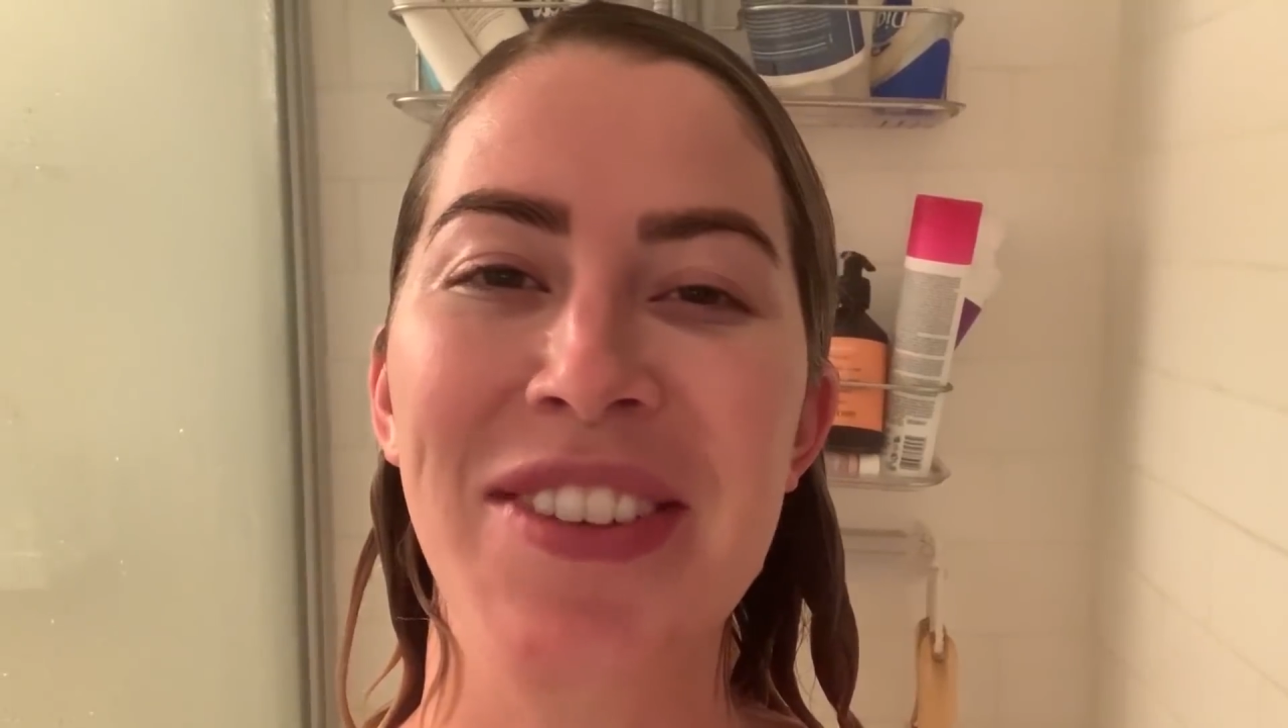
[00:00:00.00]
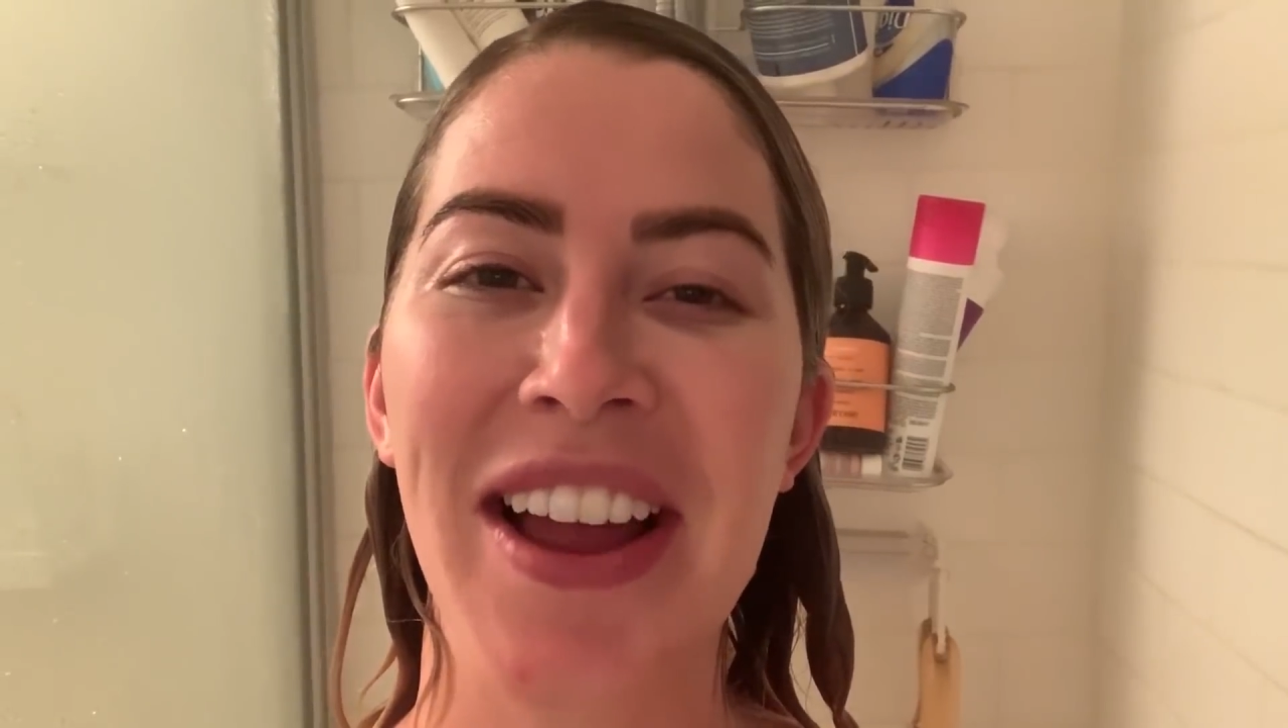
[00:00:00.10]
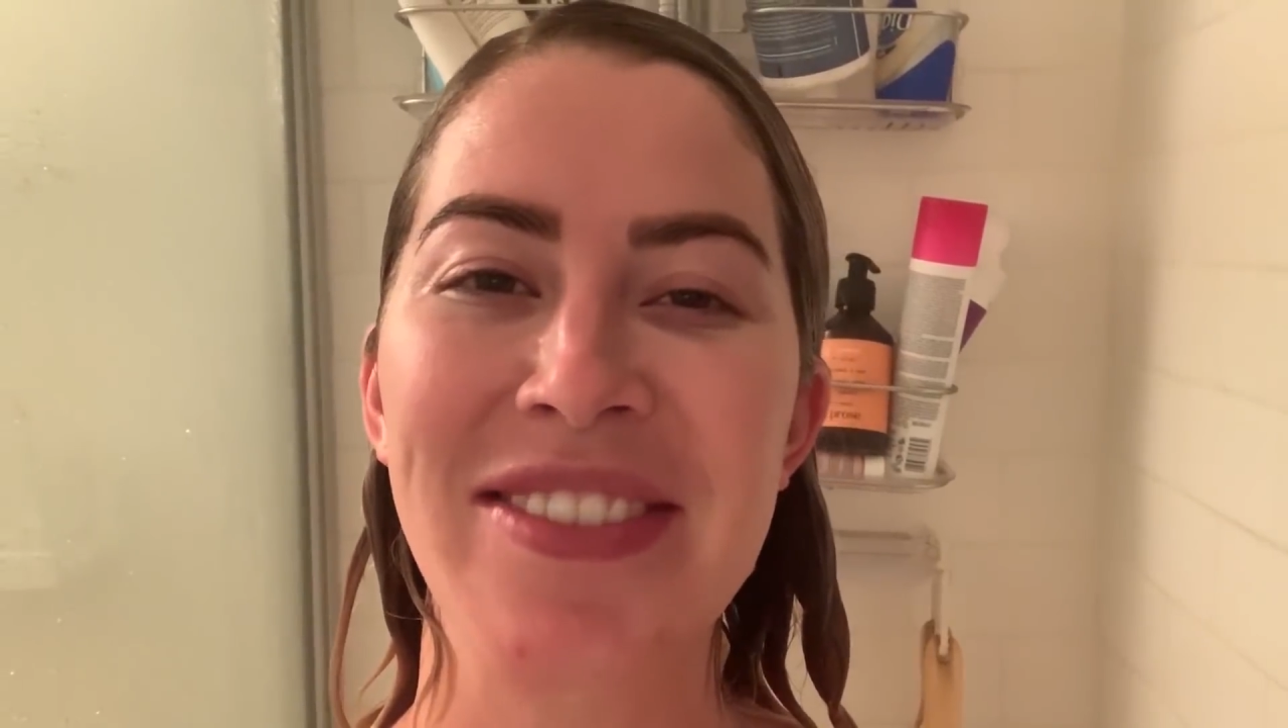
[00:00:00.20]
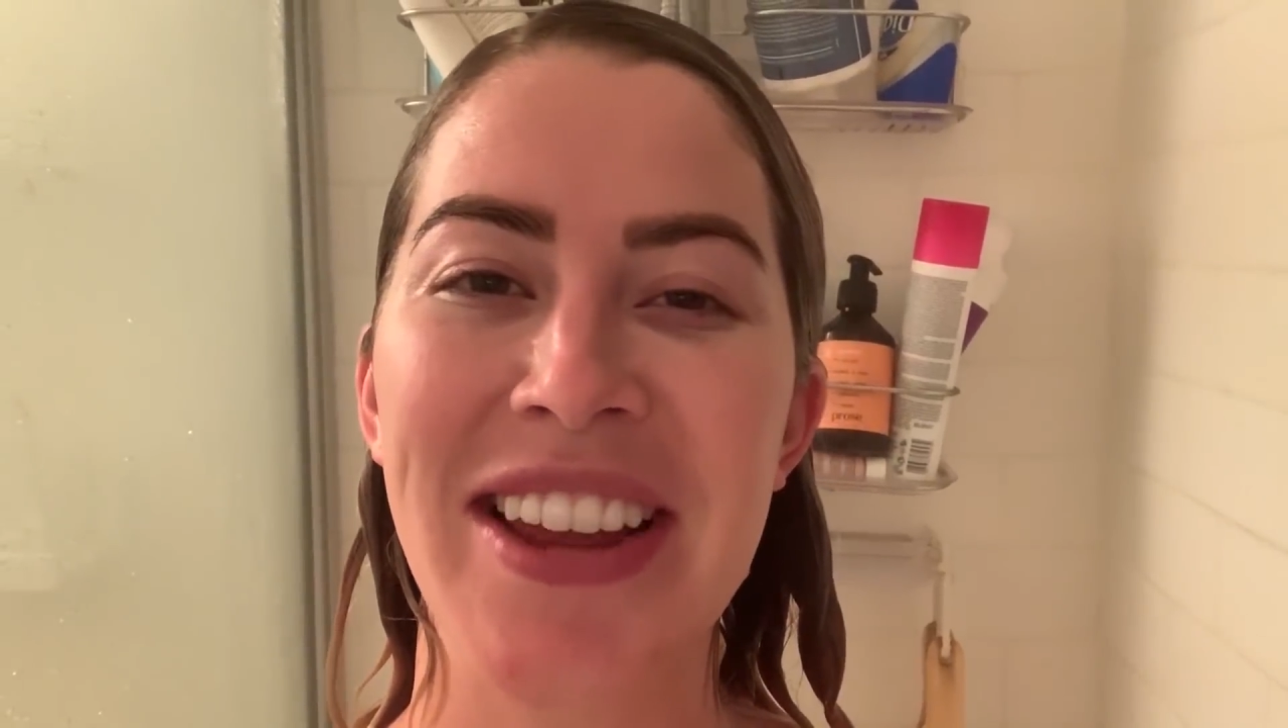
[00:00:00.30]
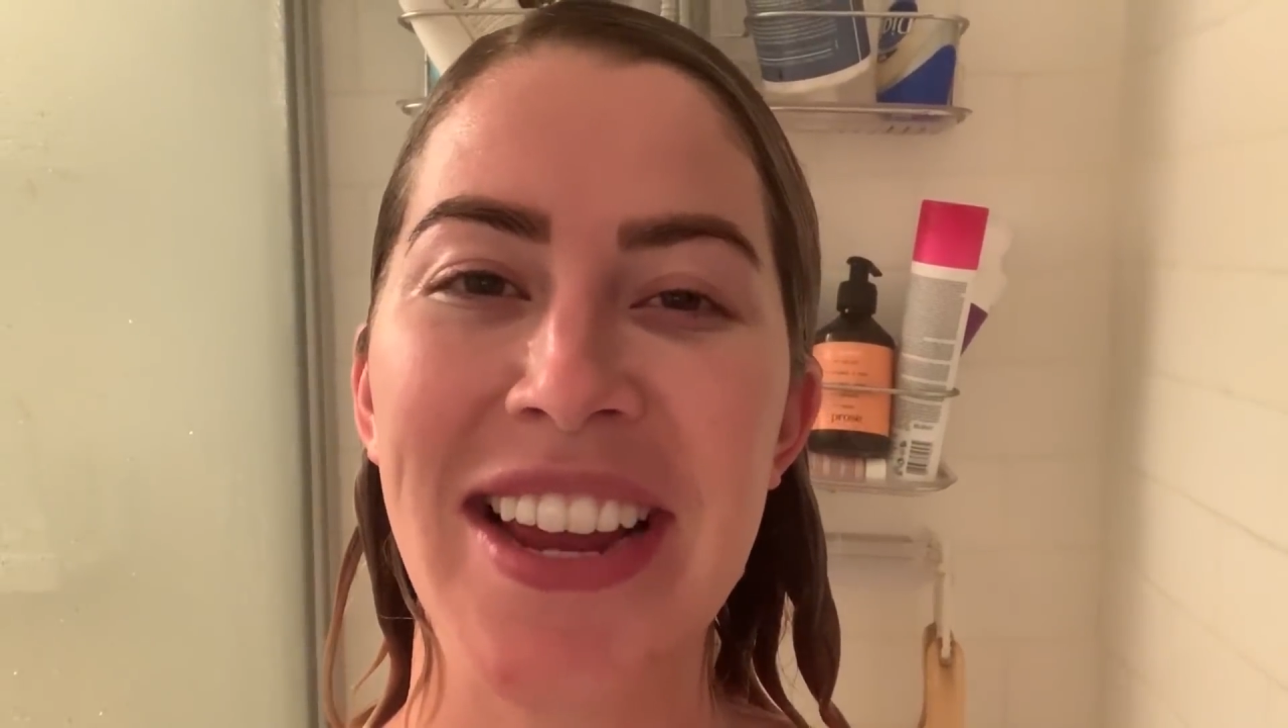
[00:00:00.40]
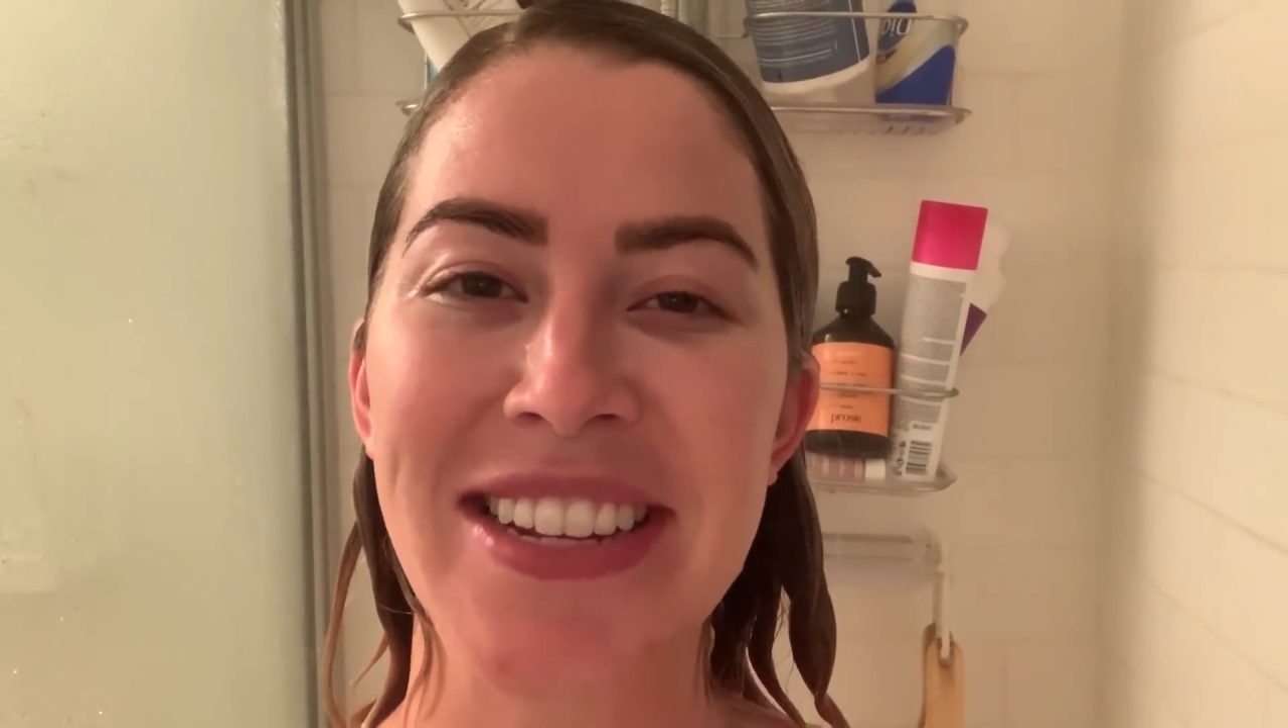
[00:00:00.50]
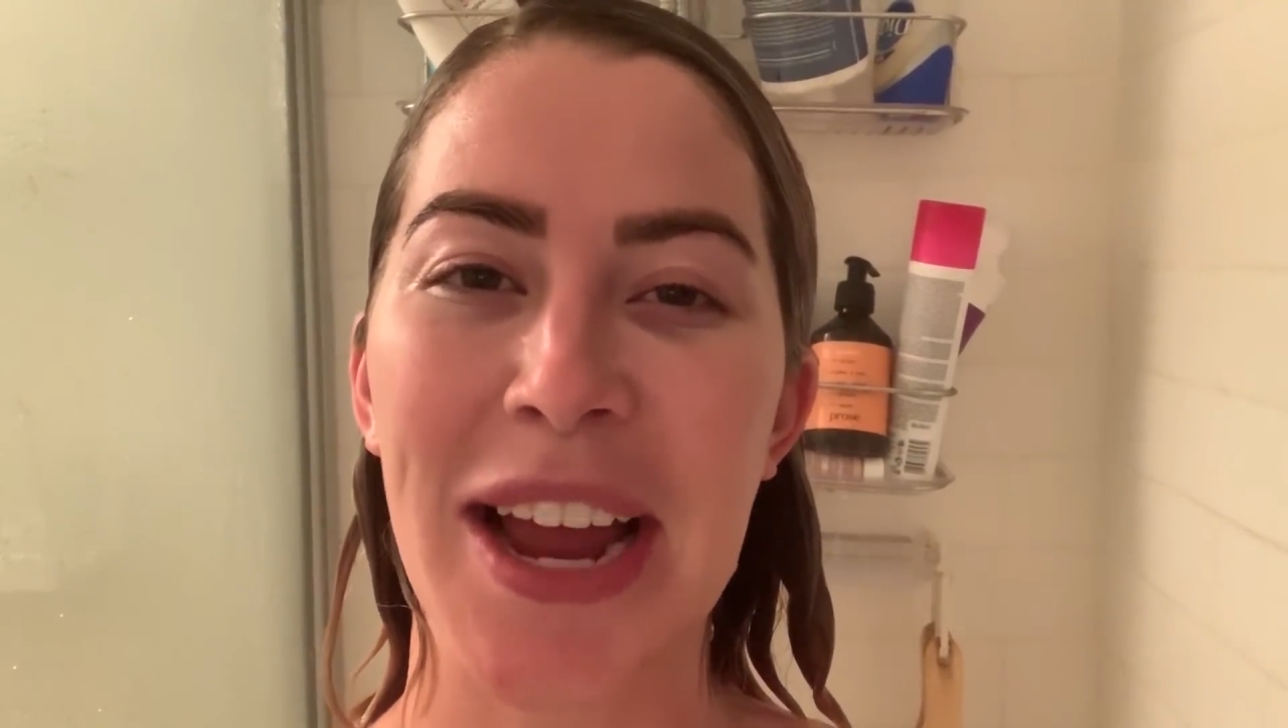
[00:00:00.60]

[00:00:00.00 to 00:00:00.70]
5 days,